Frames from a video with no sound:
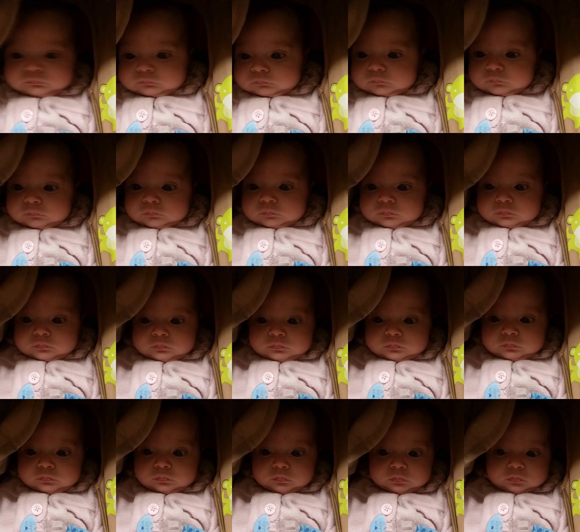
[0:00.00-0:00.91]

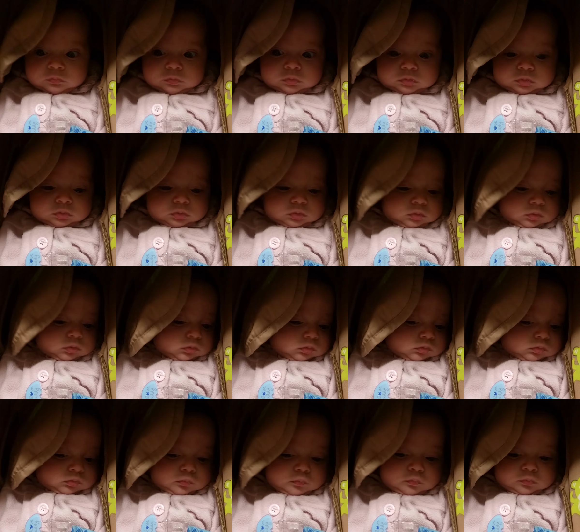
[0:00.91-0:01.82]

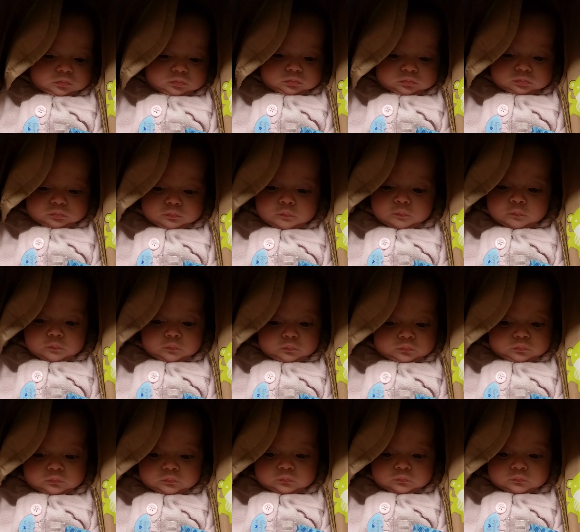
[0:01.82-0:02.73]

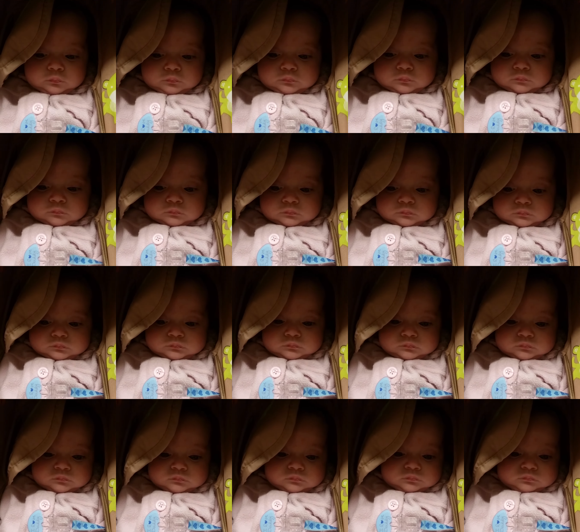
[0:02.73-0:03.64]

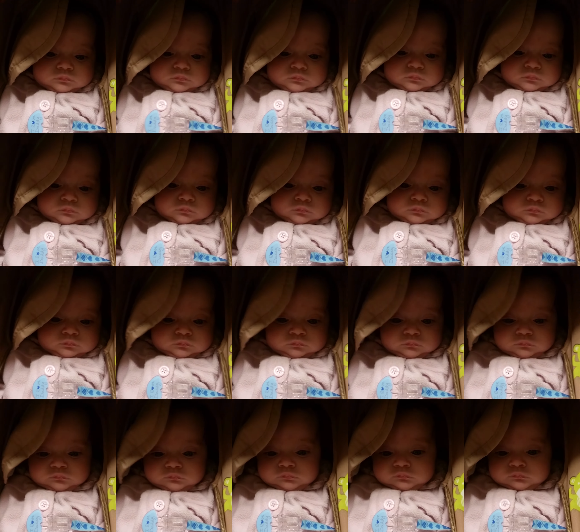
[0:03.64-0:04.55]

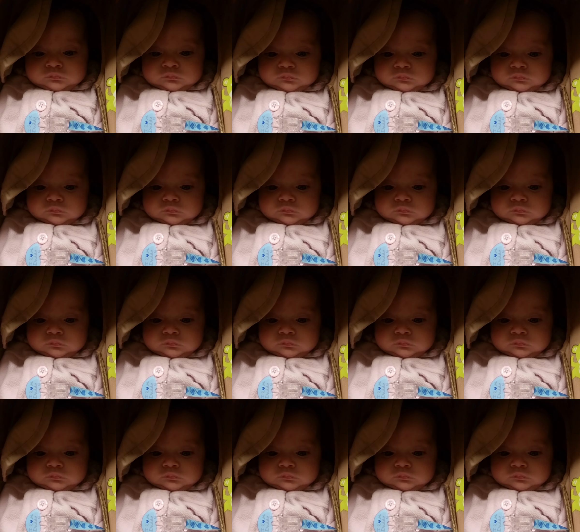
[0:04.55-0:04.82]
No one is speaking in this clip.